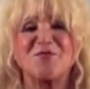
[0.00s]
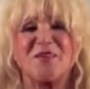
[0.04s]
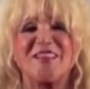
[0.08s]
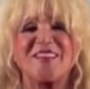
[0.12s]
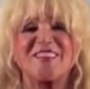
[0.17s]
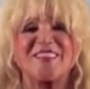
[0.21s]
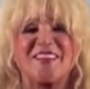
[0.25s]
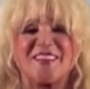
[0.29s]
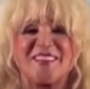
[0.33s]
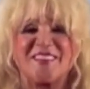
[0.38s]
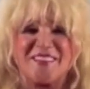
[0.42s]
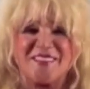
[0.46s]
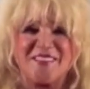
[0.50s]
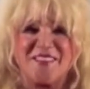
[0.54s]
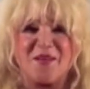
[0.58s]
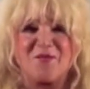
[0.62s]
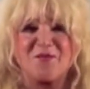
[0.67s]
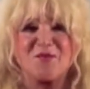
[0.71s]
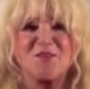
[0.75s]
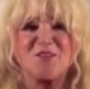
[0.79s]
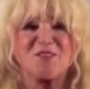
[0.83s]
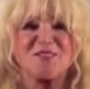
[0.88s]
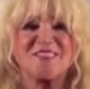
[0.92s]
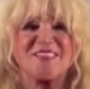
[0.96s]
pink lucky
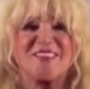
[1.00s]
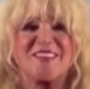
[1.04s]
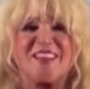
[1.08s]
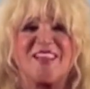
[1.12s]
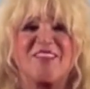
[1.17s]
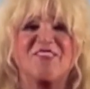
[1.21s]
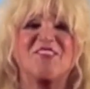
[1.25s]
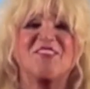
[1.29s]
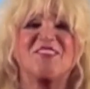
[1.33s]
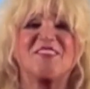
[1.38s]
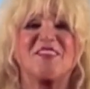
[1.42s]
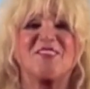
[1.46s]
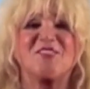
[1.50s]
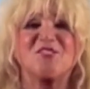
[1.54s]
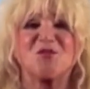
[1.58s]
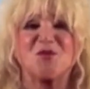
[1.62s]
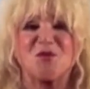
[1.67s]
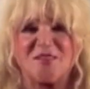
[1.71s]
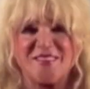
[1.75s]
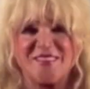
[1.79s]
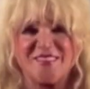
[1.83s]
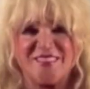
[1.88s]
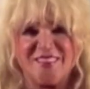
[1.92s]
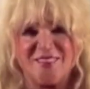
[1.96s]
numbers 11 and
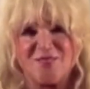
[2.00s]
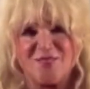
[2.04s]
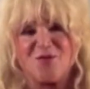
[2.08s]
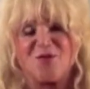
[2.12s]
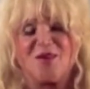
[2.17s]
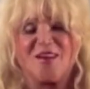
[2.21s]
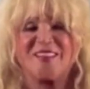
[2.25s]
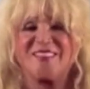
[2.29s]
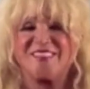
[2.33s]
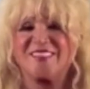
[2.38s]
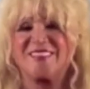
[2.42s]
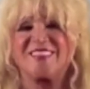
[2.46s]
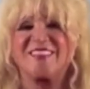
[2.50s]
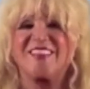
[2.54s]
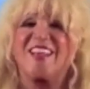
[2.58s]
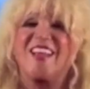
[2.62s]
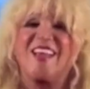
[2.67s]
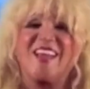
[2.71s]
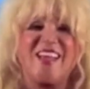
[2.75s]
21.